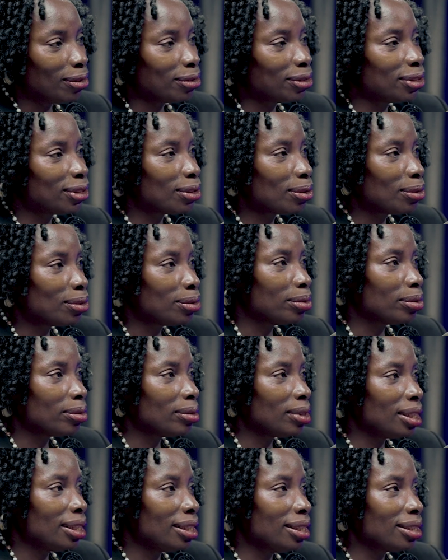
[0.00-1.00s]
So
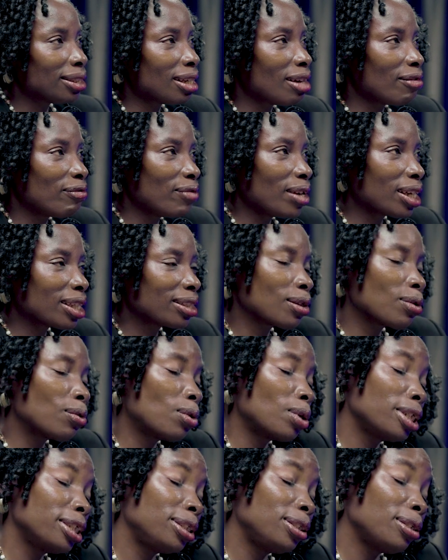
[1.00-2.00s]
it affects the
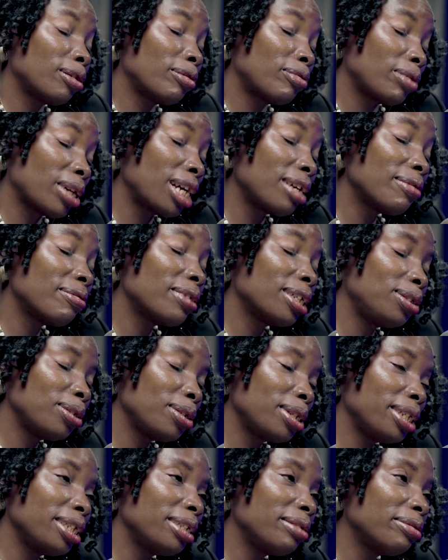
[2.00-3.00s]
quality of life that
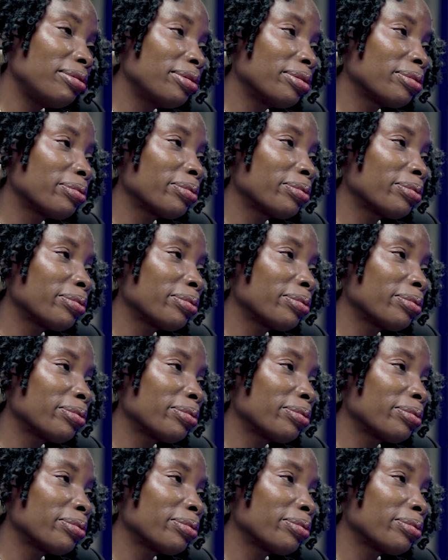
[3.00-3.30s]
you live,